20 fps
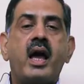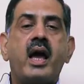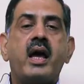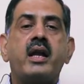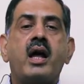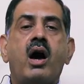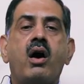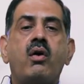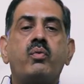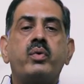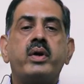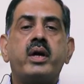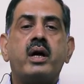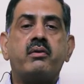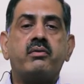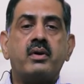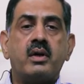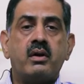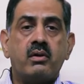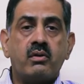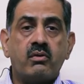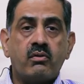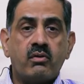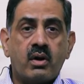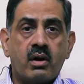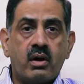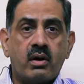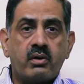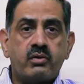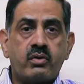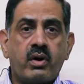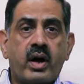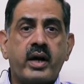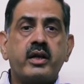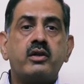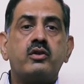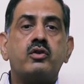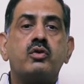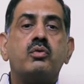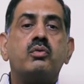and how we are
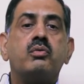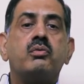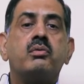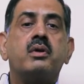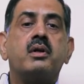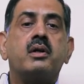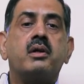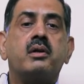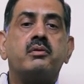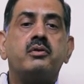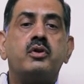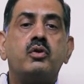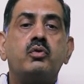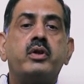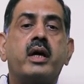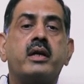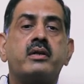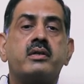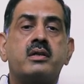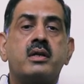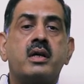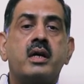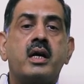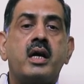trying to do this